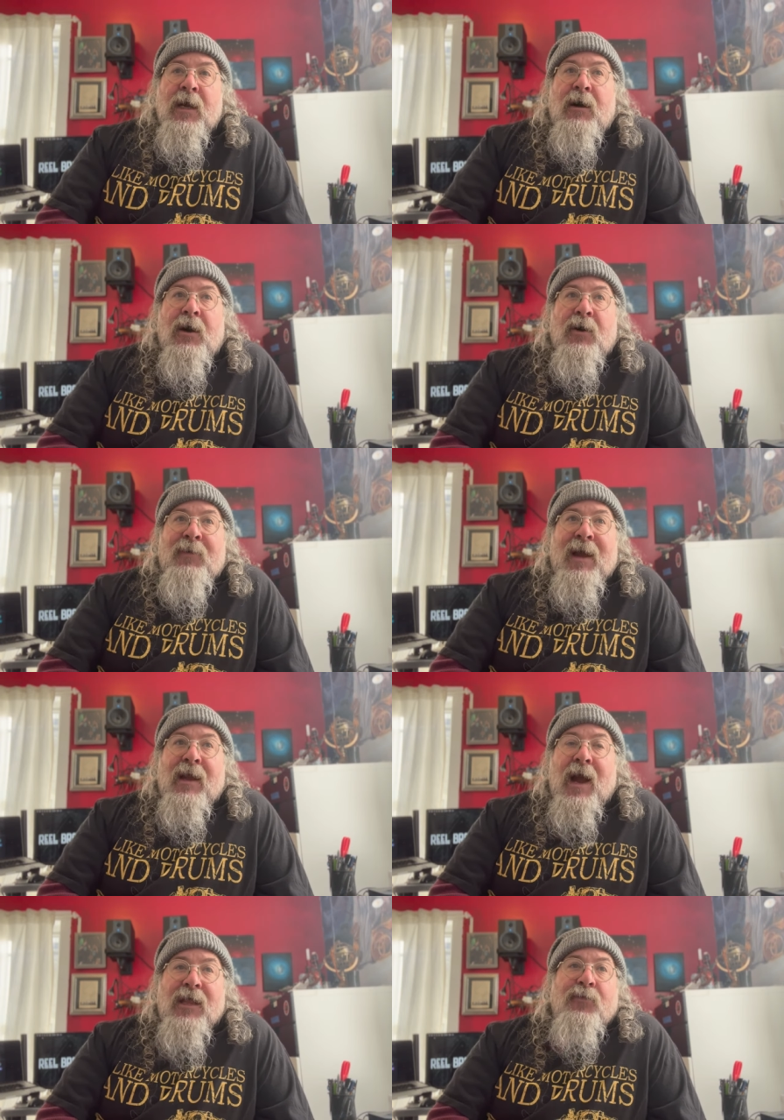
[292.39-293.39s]
Um, I
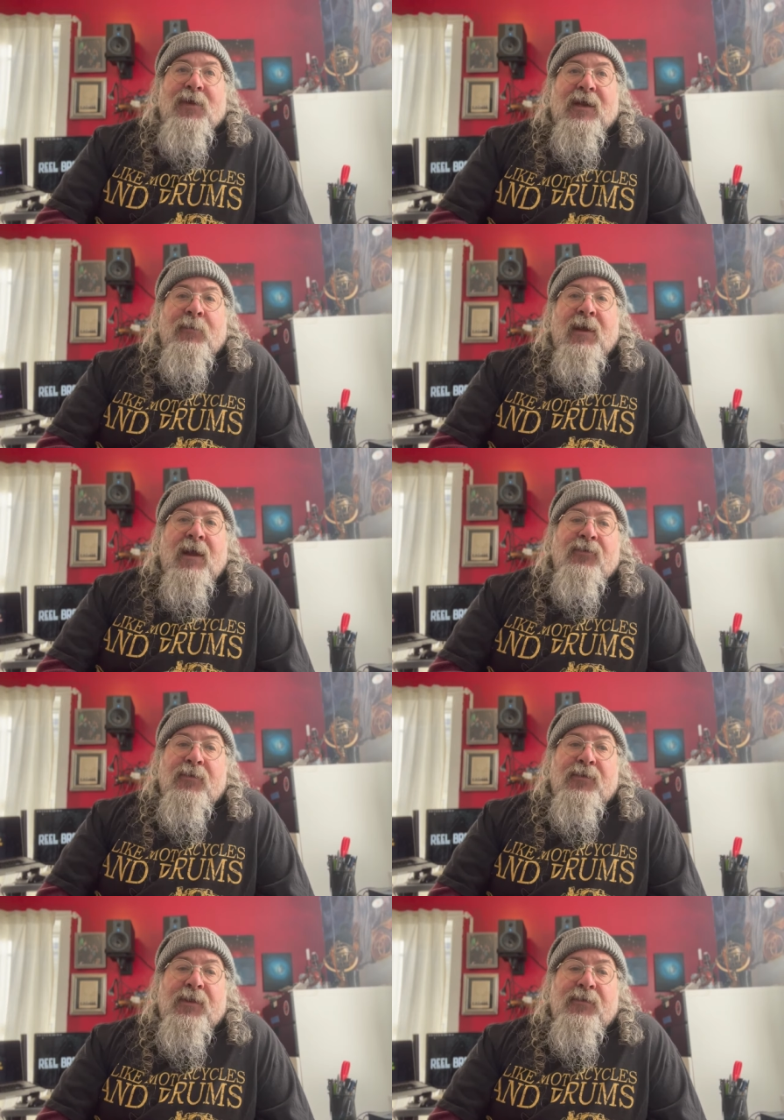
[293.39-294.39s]
highly
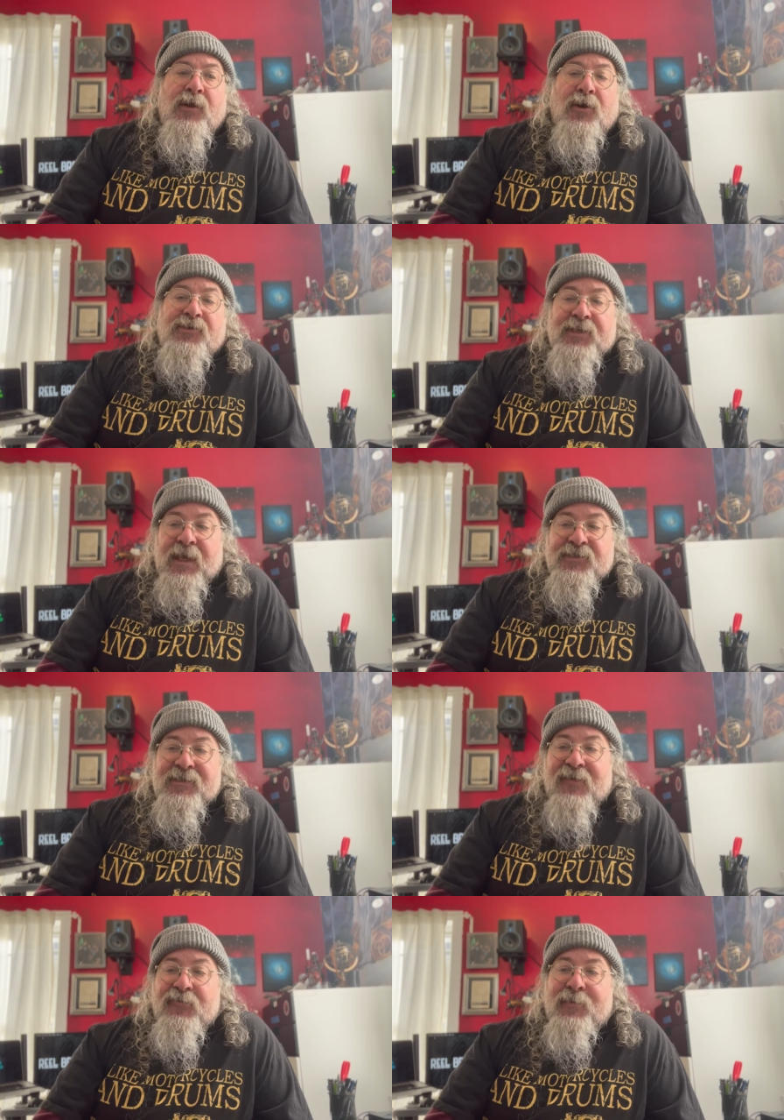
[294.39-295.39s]
recommend the, the,
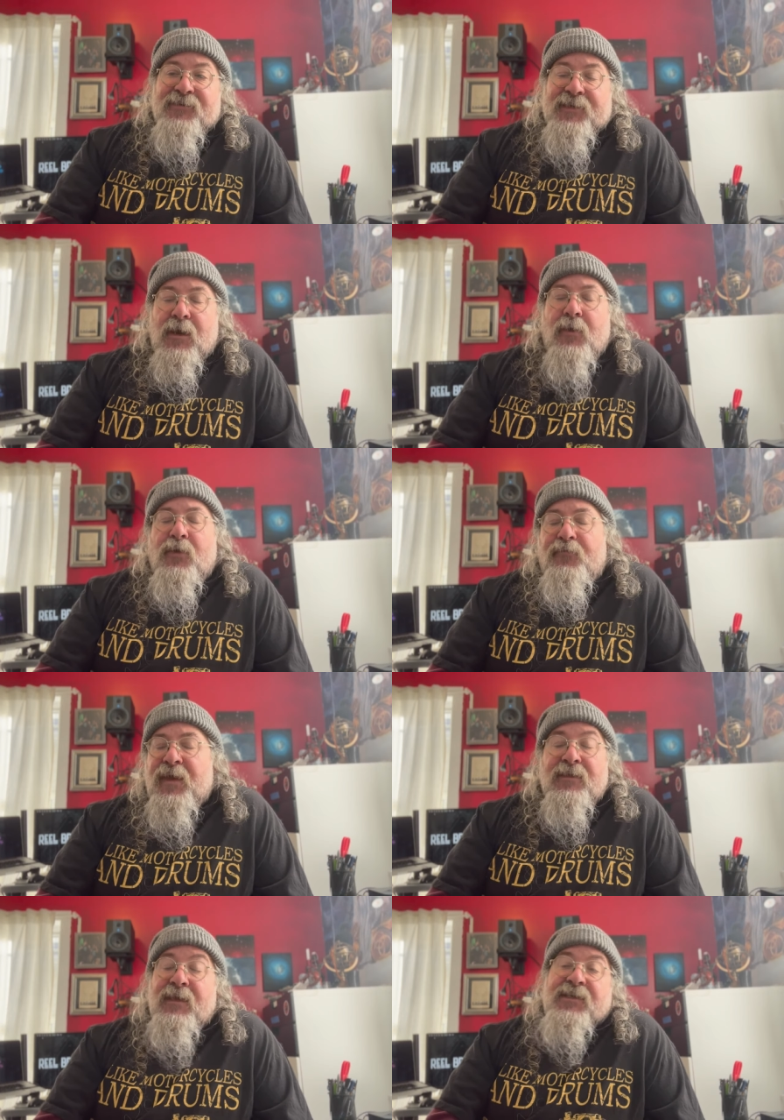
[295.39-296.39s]
R6. Everybody's like, oh, it
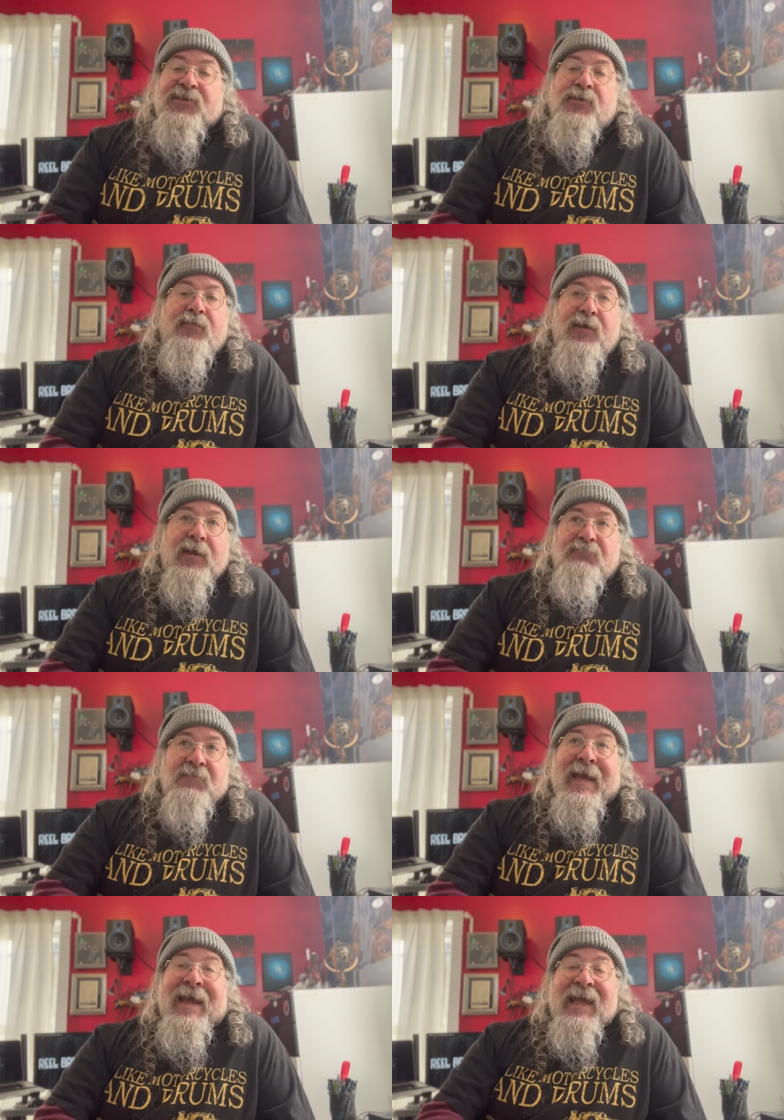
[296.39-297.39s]
overheats. It doesn't overheat.
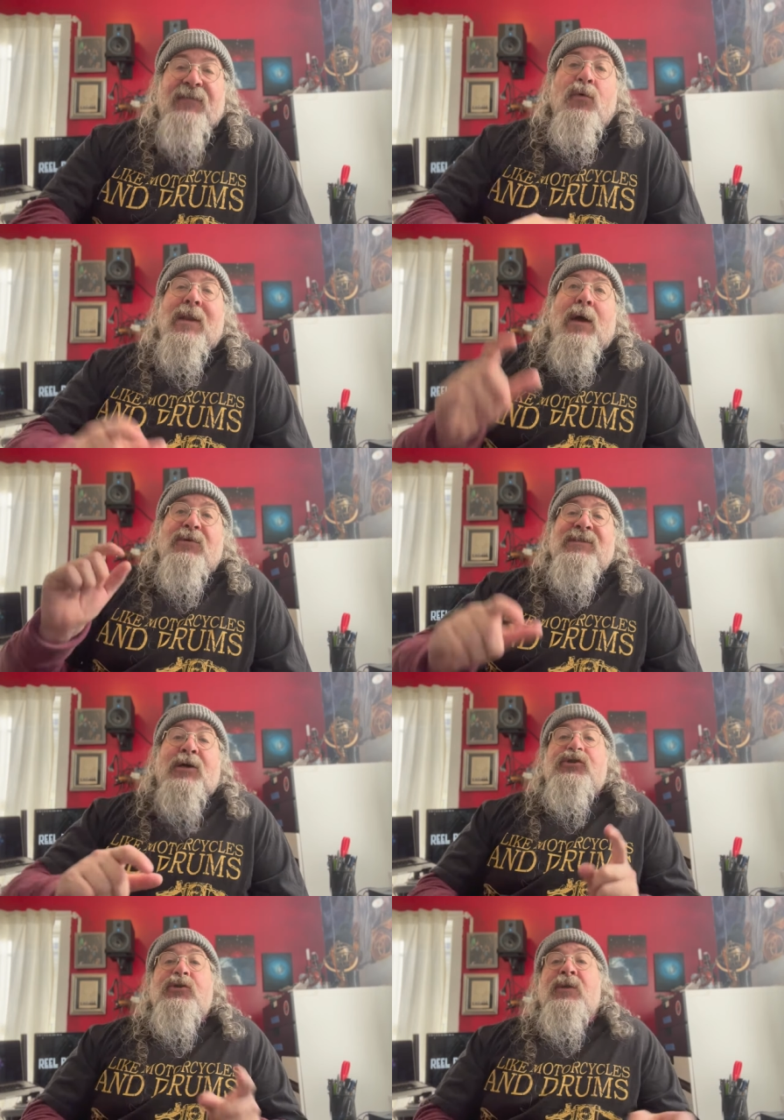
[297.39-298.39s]
Even when I was
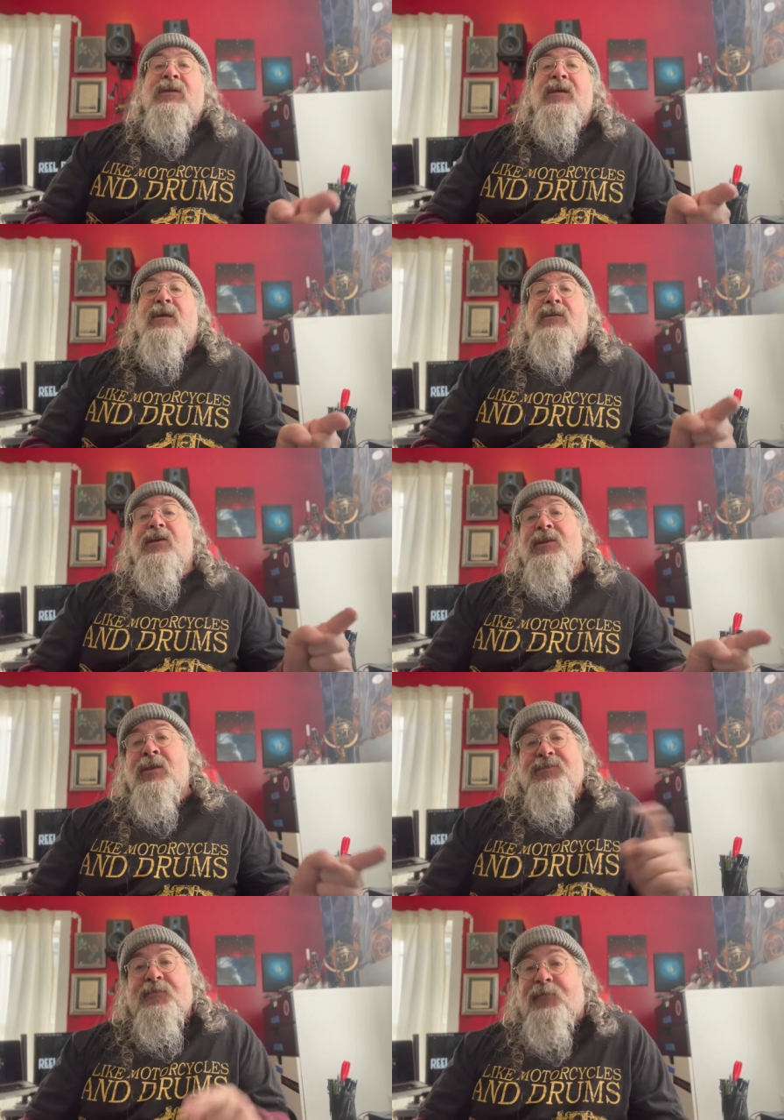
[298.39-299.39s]
not shooting to the, to
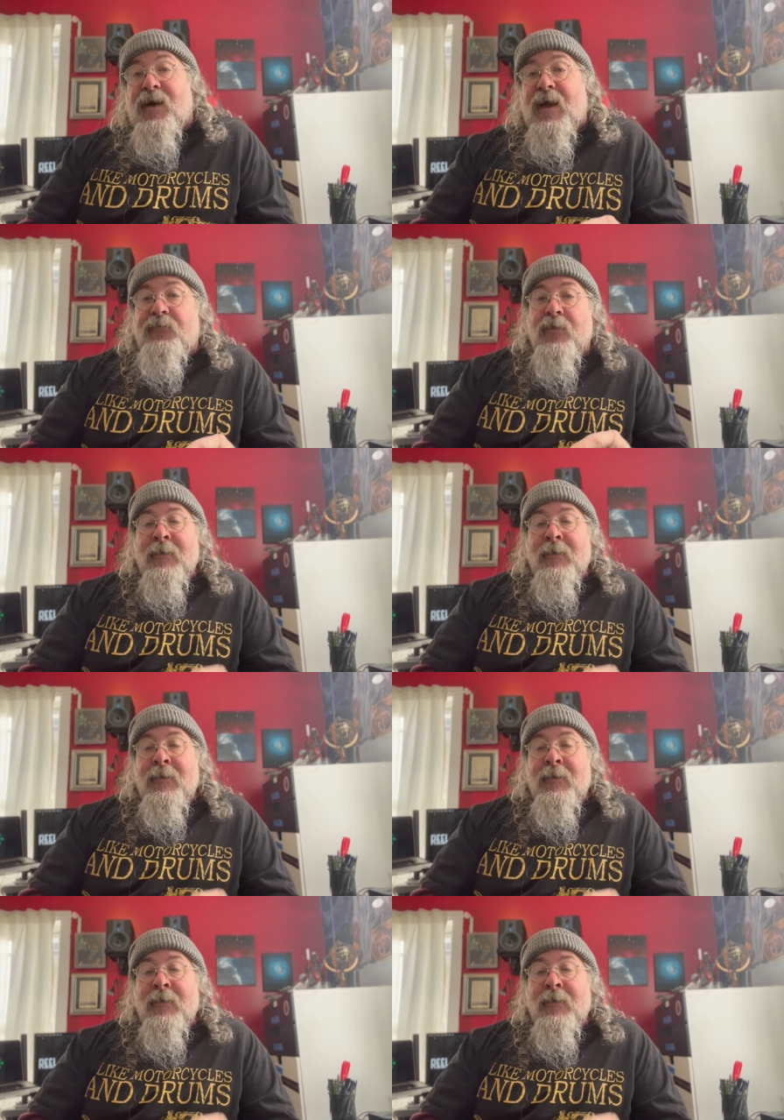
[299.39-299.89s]
the Ninja 5,